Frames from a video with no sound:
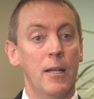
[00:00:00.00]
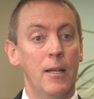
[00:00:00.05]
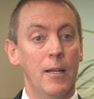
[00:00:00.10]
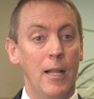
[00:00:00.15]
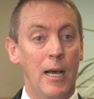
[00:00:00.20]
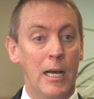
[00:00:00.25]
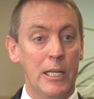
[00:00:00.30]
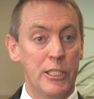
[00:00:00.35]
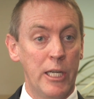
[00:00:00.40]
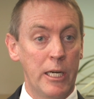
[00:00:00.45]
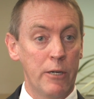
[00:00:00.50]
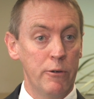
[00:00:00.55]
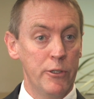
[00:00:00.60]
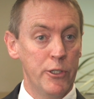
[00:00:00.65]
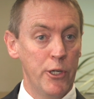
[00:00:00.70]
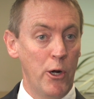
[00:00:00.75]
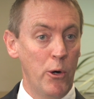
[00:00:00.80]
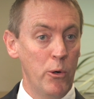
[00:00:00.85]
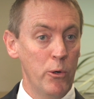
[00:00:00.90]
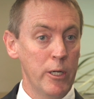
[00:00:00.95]
Large
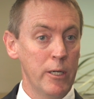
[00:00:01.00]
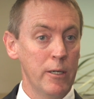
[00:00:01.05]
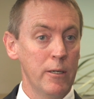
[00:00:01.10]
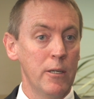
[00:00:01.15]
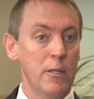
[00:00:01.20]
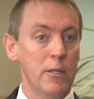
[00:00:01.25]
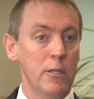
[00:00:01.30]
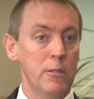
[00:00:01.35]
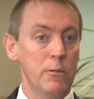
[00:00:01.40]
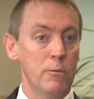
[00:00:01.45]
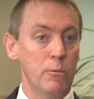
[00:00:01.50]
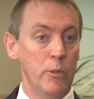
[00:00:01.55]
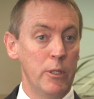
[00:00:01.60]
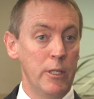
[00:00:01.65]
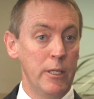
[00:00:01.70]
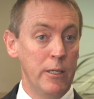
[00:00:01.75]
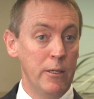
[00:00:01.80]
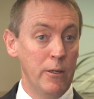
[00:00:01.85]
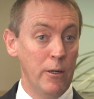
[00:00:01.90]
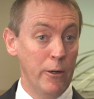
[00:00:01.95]
acreage holding
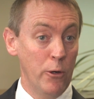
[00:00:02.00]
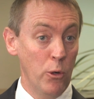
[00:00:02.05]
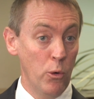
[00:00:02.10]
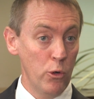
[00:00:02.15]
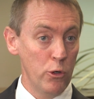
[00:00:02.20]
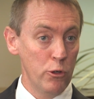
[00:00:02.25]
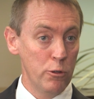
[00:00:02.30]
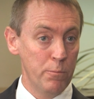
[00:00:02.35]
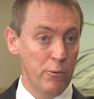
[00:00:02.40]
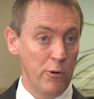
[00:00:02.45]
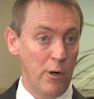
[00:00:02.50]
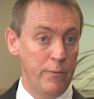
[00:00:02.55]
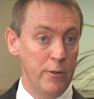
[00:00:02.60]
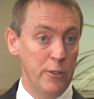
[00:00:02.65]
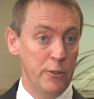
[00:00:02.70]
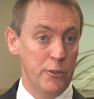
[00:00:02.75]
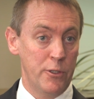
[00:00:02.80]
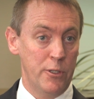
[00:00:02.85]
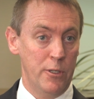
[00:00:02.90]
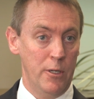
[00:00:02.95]
within an oil
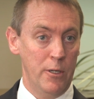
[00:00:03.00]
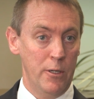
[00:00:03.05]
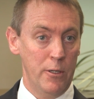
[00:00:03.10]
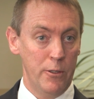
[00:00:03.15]
province,